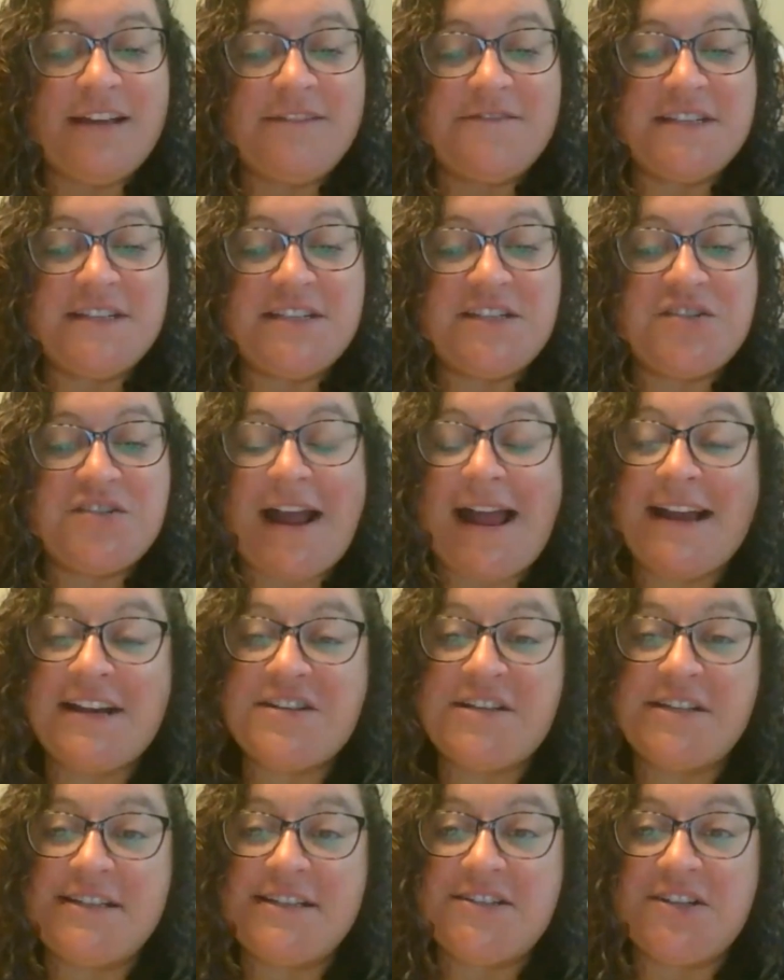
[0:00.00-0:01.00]
of
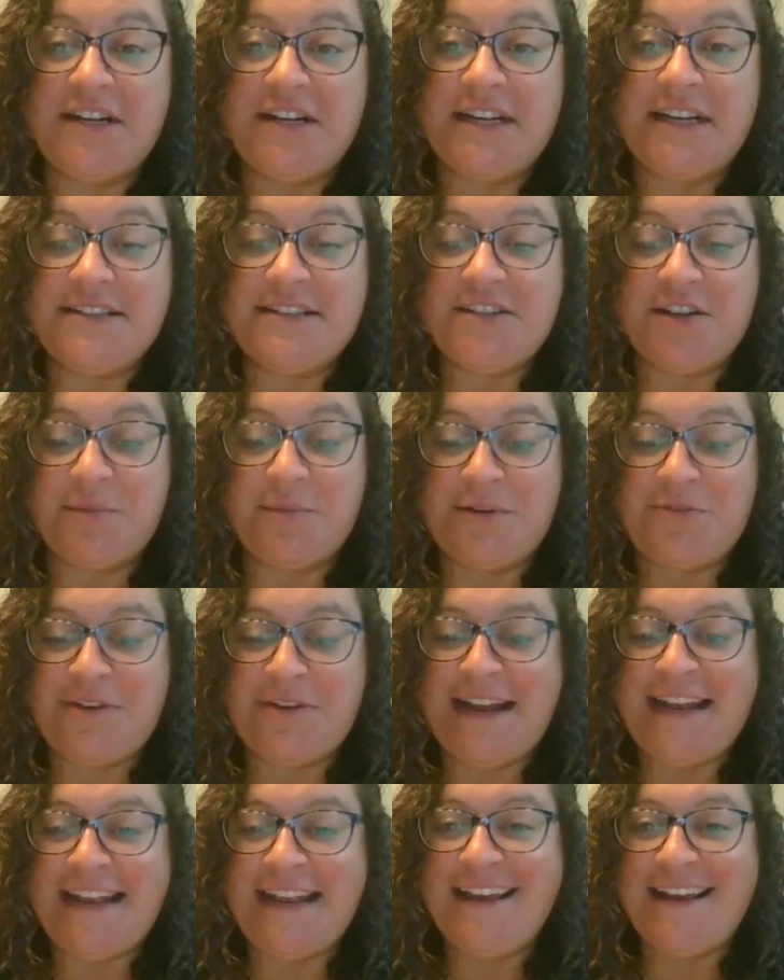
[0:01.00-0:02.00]
distraction during sermon
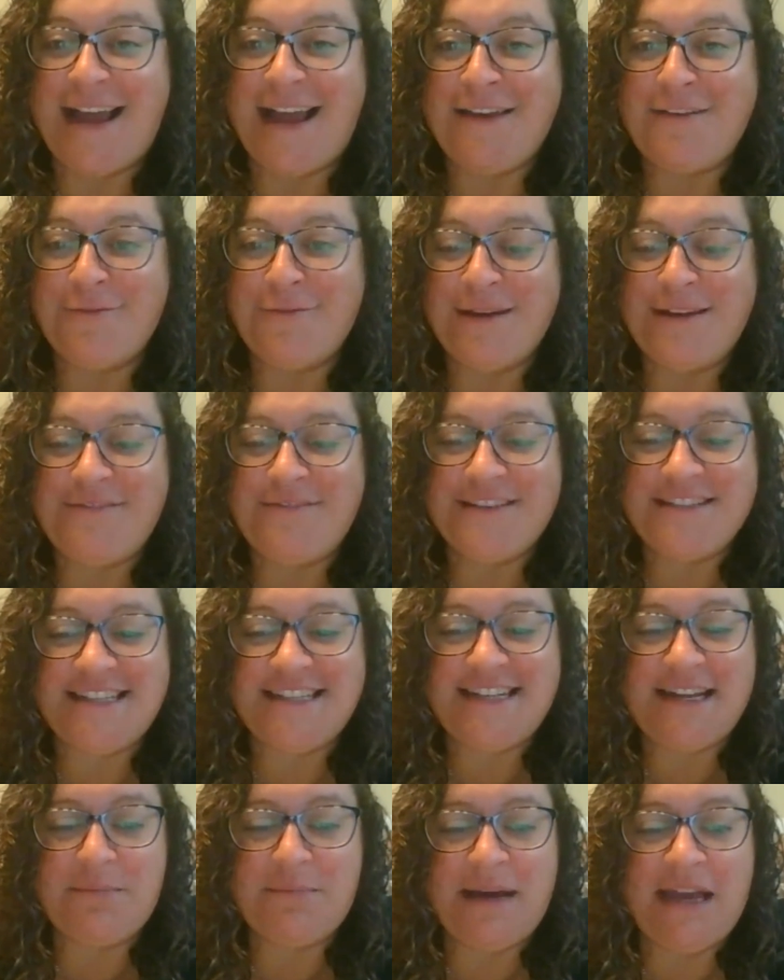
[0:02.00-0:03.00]
writing, I
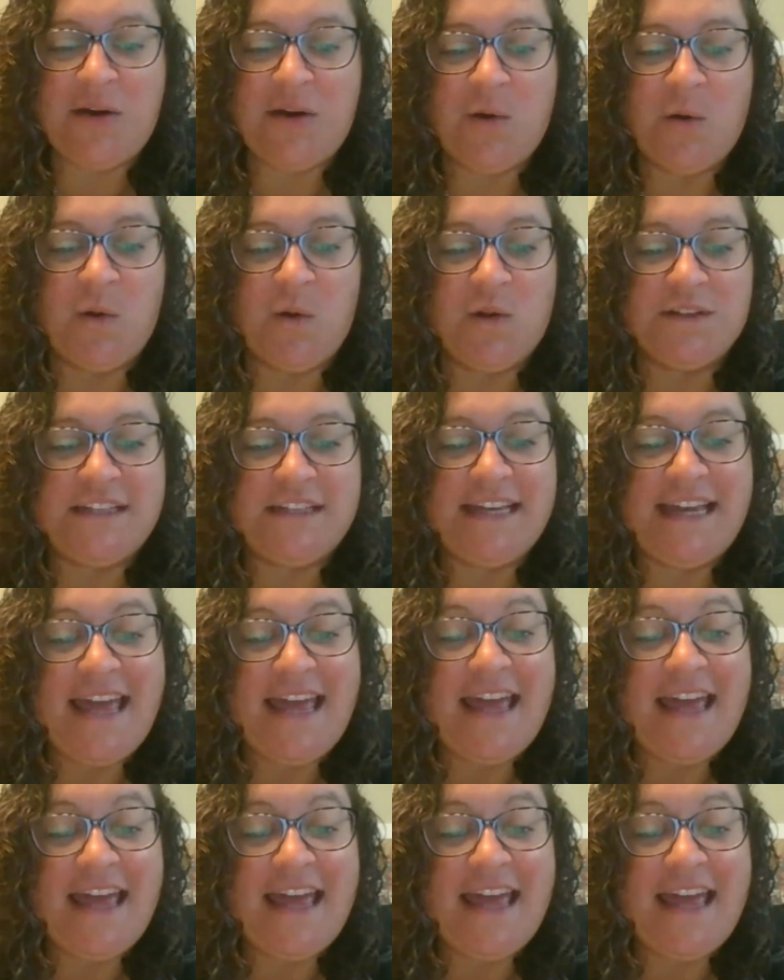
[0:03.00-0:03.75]
revisited my old,